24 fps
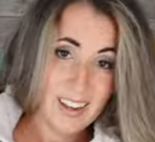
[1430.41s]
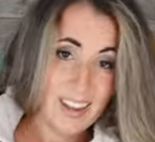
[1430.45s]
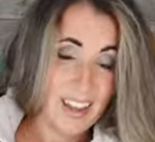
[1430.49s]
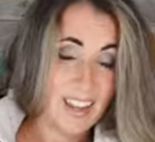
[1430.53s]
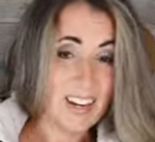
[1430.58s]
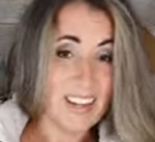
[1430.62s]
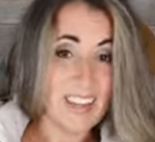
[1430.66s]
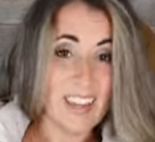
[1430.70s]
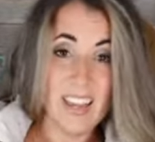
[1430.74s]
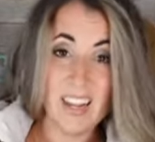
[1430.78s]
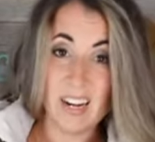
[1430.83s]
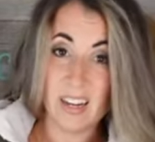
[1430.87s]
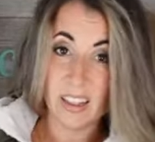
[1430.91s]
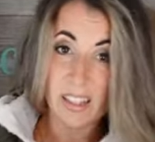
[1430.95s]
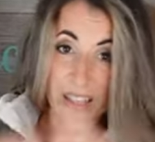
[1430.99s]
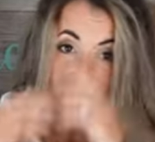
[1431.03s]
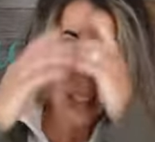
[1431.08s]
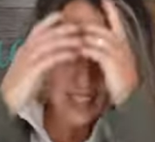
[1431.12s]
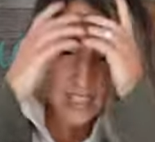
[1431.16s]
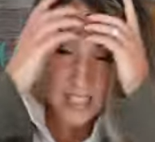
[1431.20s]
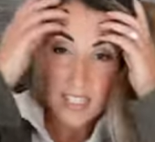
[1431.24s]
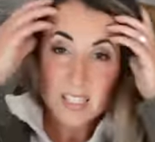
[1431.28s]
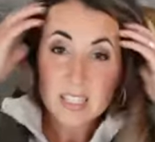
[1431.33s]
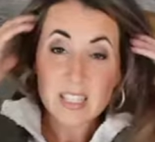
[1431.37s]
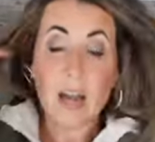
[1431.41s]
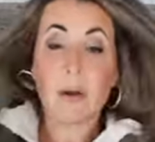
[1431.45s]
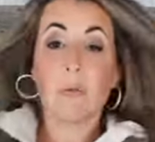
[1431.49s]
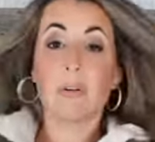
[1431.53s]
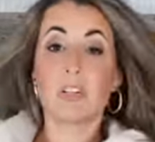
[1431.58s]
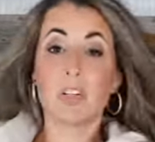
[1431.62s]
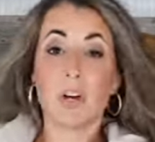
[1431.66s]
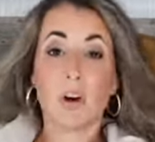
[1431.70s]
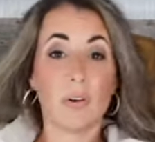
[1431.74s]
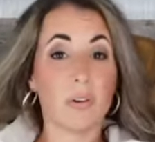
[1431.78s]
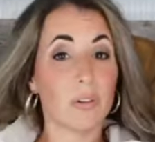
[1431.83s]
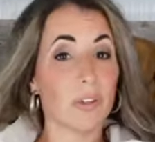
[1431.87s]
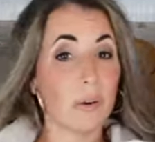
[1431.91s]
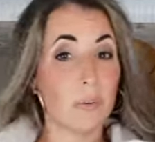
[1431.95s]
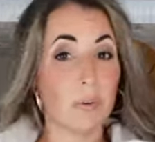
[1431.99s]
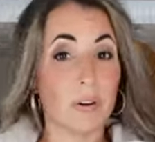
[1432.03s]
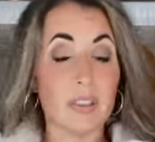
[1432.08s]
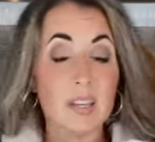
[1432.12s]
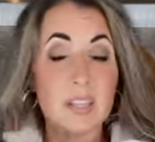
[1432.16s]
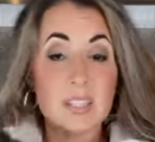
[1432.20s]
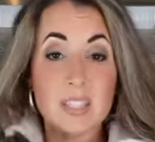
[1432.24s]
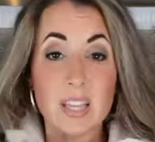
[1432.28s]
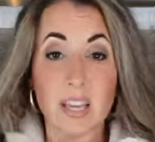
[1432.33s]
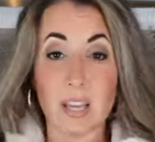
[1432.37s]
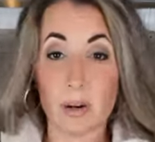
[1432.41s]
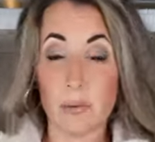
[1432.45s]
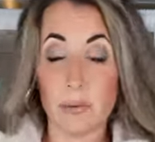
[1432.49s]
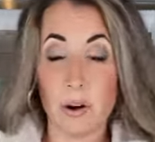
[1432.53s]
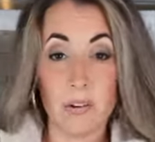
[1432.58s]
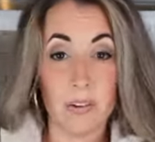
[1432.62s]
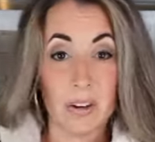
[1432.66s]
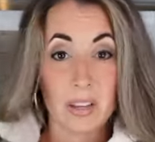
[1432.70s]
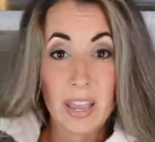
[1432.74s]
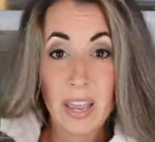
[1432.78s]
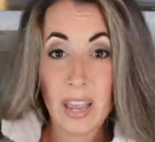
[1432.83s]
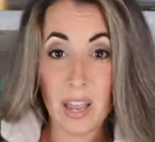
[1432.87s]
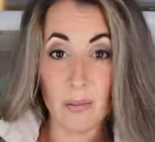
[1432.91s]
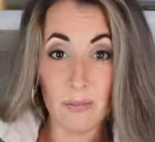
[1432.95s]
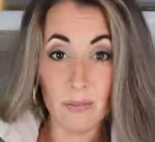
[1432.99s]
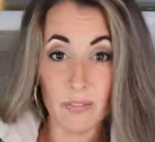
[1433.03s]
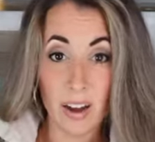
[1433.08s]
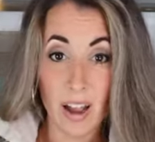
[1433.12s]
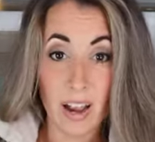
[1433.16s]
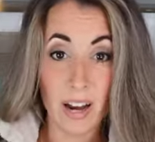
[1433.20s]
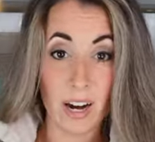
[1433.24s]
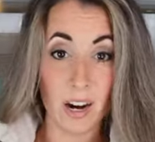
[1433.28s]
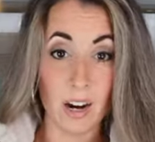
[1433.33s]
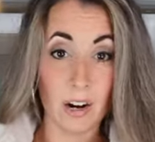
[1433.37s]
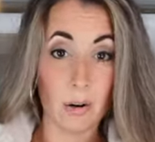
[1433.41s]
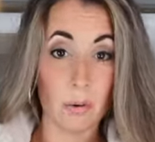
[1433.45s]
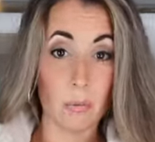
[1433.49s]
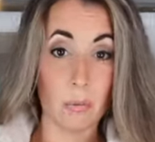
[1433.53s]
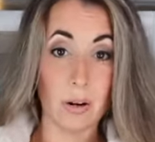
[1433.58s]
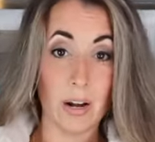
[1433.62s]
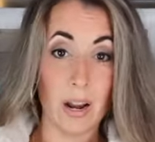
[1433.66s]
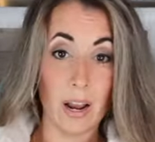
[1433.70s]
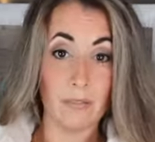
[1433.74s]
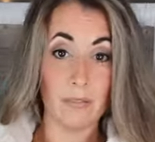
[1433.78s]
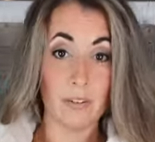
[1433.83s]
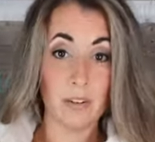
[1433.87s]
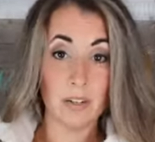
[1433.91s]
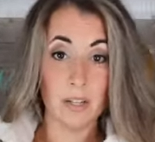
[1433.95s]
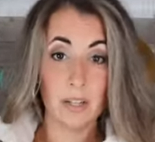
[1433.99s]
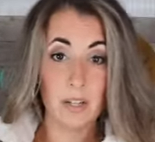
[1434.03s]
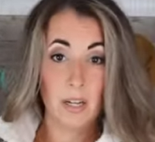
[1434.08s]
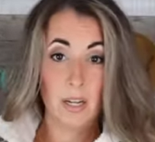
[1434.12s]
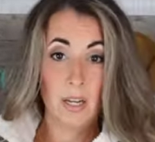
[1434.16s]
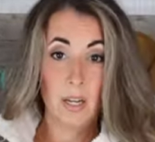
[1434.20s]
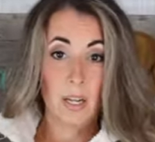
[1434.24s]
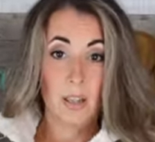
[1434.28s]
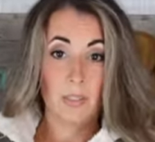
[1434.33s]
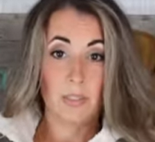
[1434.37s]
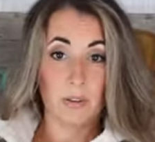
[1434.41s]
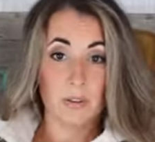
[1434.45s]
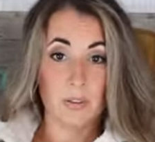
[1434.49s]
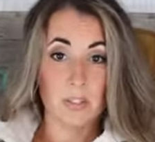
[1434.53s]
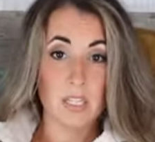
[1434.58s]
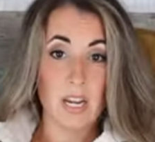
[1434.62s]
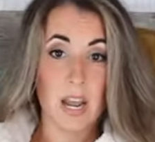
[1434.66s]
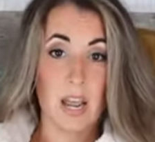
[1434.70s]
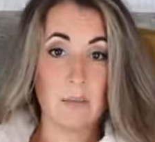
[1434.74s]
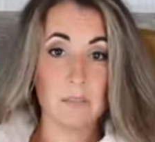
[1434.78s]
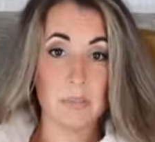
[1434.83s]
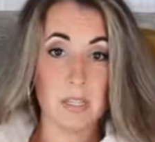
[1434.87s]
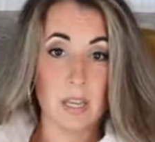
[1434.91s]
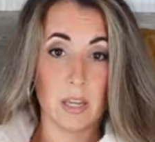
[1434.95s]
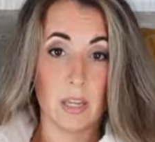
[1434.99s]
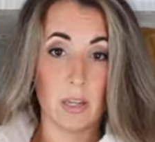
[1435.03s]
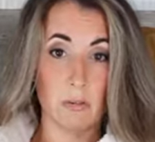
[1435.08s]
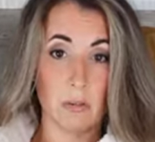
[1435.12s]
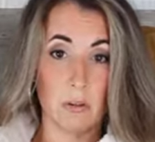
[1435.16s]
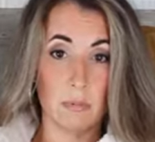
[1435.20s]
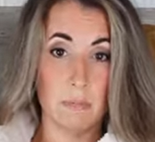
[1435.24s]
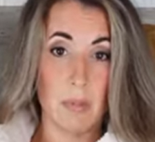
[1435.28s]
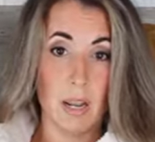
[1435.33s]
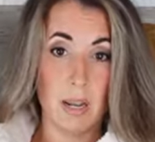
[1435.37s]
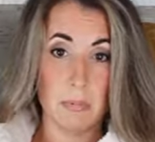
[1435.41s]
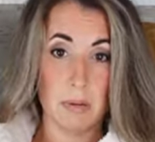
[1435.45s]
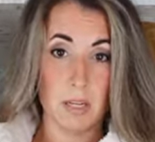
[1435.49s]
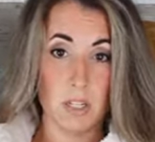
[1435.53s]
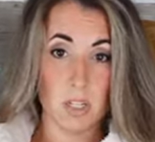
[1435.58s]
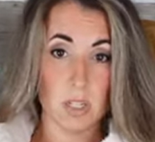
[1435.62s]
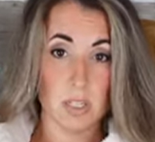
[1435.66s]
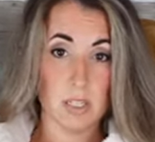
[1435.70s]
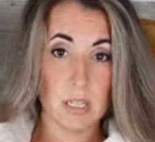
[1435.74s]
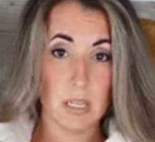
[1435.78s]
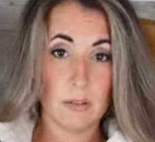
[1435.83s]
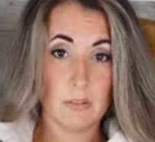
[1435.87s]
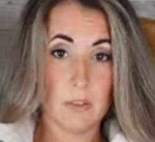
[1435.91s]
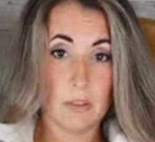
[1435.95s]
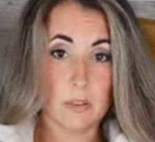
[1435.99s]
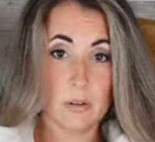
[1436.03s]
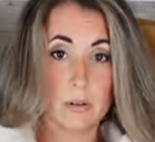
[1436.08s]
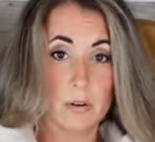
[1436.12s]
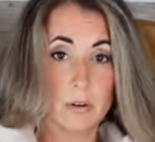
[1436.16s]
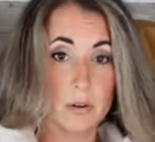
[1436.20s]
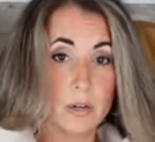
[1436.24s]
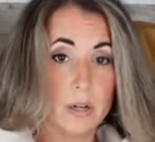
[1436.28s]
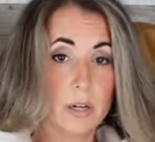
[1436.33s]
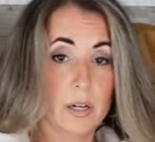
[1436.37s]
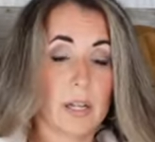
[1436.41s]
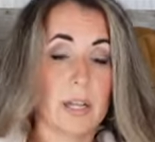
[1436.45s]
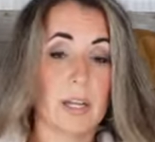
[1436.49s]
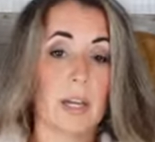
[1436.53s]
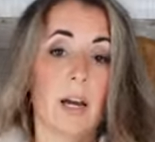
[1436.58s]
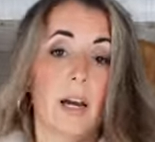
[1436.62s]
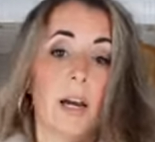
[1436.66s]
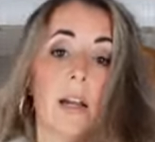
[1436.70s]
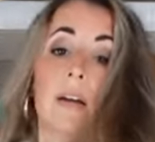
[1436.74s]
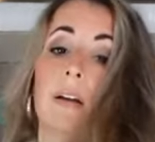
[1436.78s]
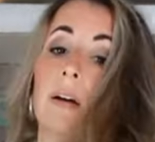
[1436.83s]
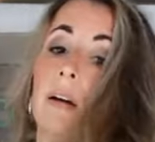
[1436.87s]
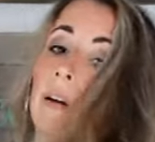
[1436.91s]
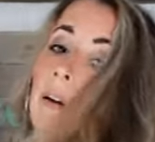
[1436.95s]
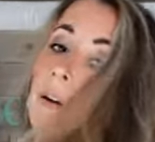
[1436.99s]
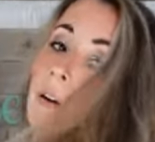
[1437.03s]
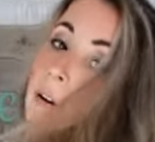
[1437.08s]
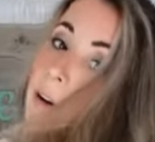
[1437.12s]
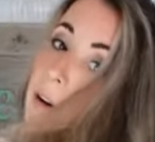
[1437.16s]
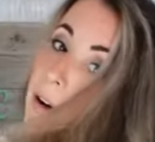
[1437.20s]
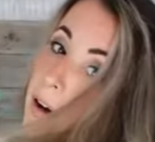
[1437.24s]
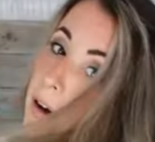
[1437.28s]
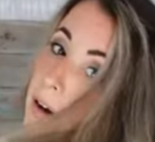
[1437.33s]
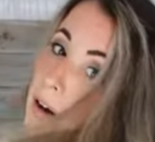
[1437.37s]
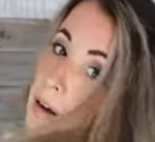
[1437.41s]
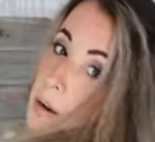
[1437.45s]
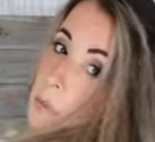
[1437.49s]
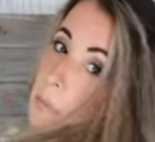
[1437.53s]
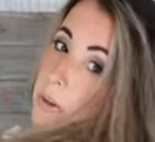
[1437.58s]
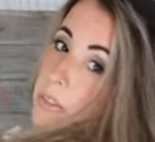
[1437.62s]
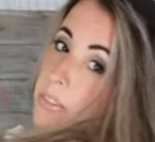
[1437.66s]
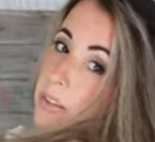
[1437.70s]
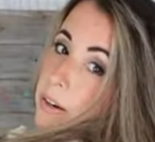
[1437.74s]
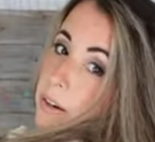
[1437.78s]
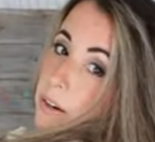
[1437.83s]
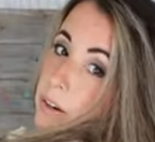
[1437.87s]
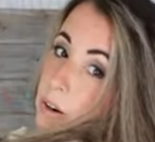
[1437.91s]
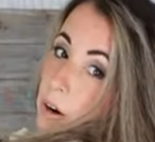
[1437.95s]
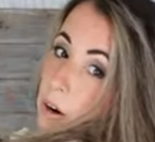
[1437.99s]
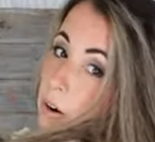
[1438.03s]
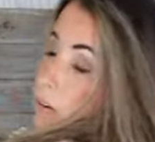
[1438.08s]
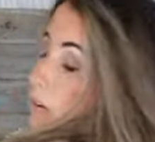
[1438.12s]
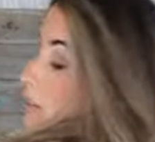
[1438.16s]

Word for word: And again, like this is, I would totally wear this like around a campfire or whatever, those times that you would maybe just even throw a hoodie on. Um, but there you go.